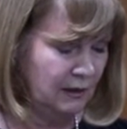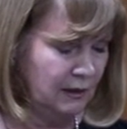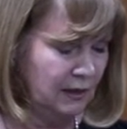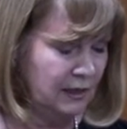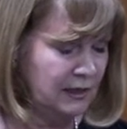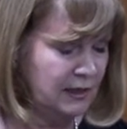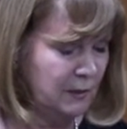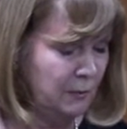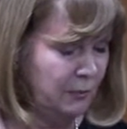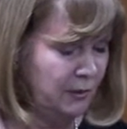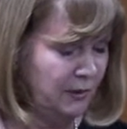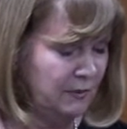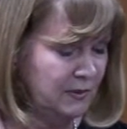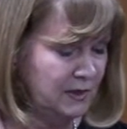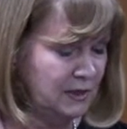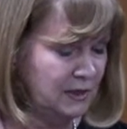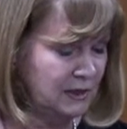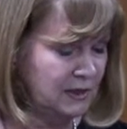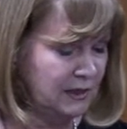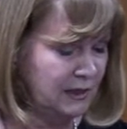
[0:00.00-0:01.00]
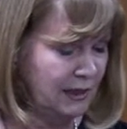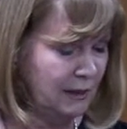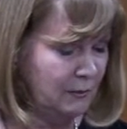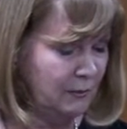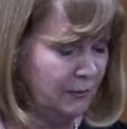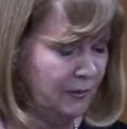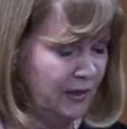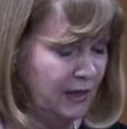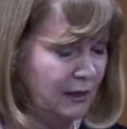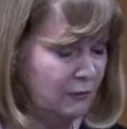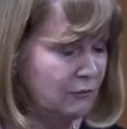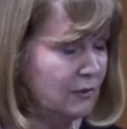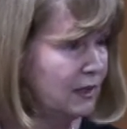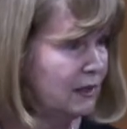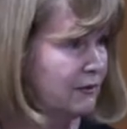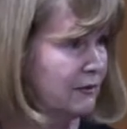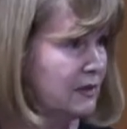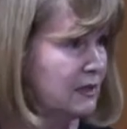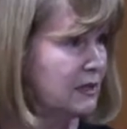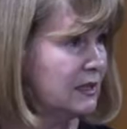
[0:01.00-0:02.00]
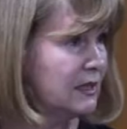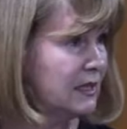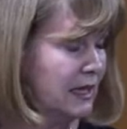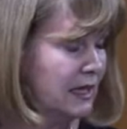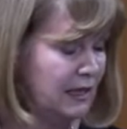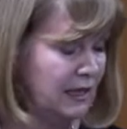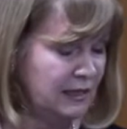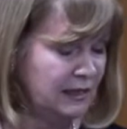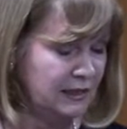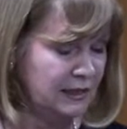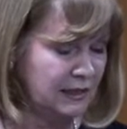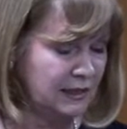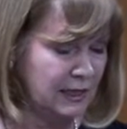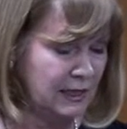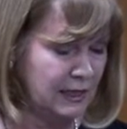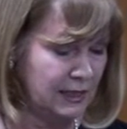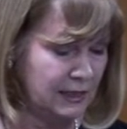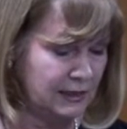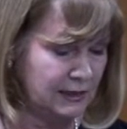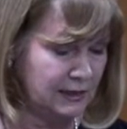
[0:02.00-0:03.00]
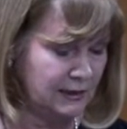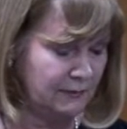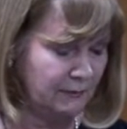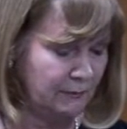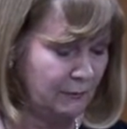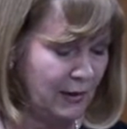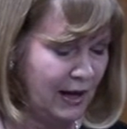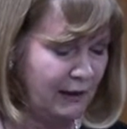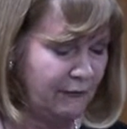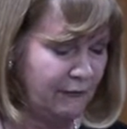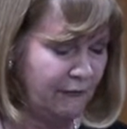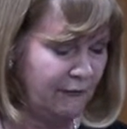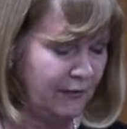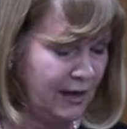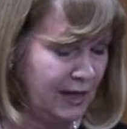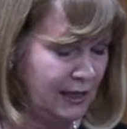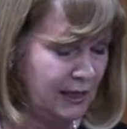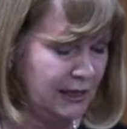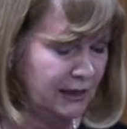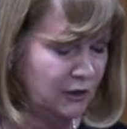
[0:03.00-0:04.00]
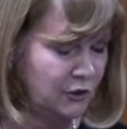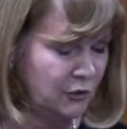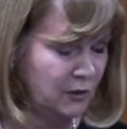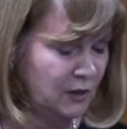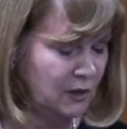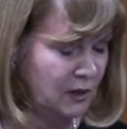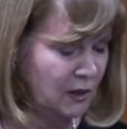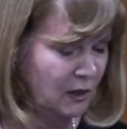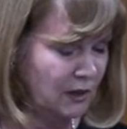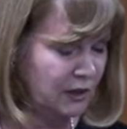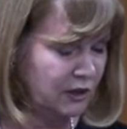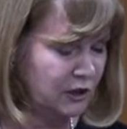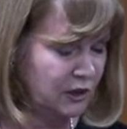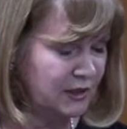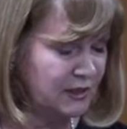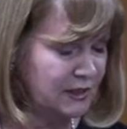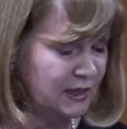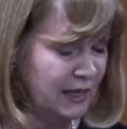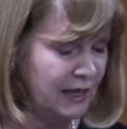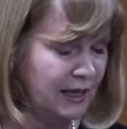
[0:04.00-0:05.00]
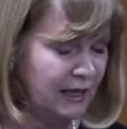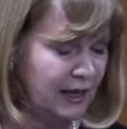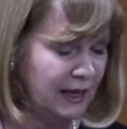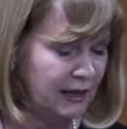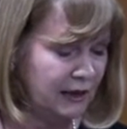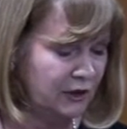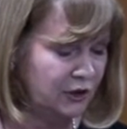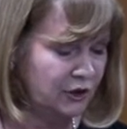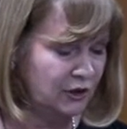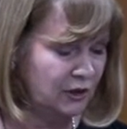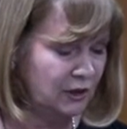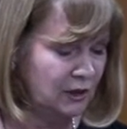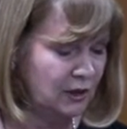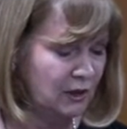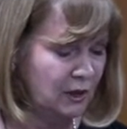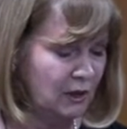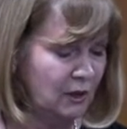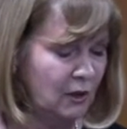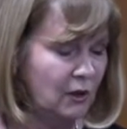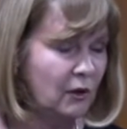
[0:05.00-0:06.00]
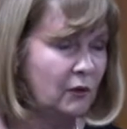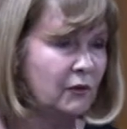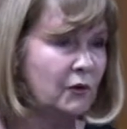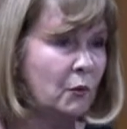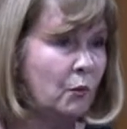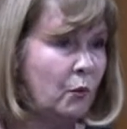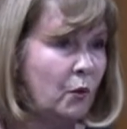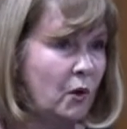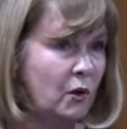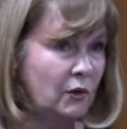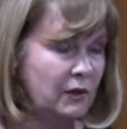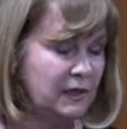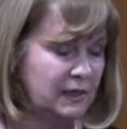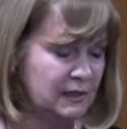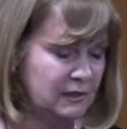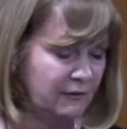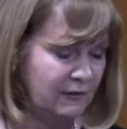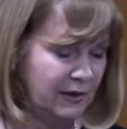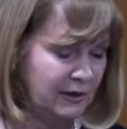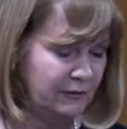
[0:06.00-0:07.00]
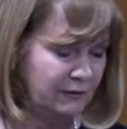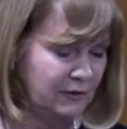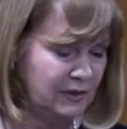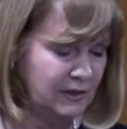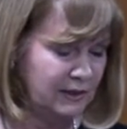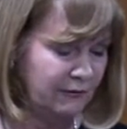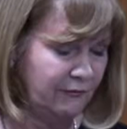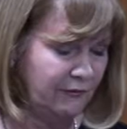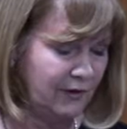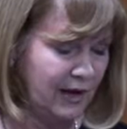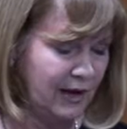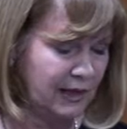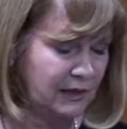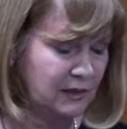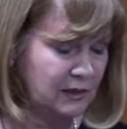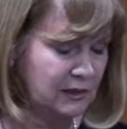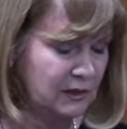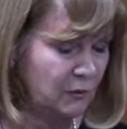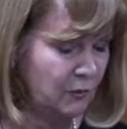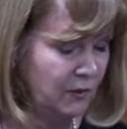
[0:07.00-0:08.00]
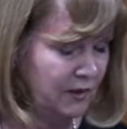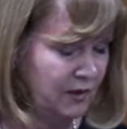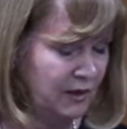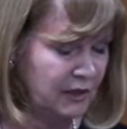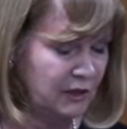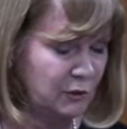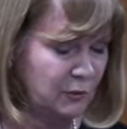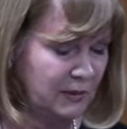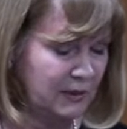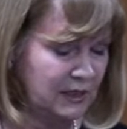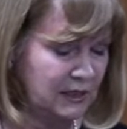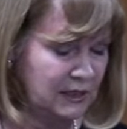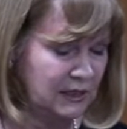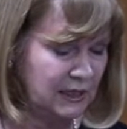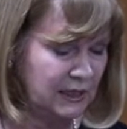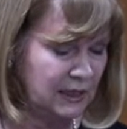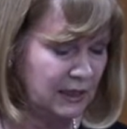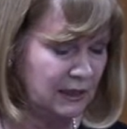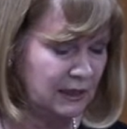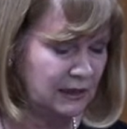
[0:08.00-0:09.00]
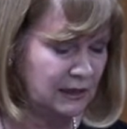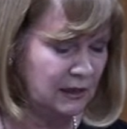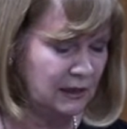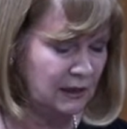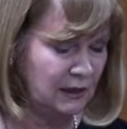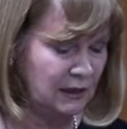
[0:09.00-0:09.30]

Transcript: Is the Primodos campaign relevant today? Yes, it is. By failing to acknowledge and take action on the warnings of adverse effects with HPTs,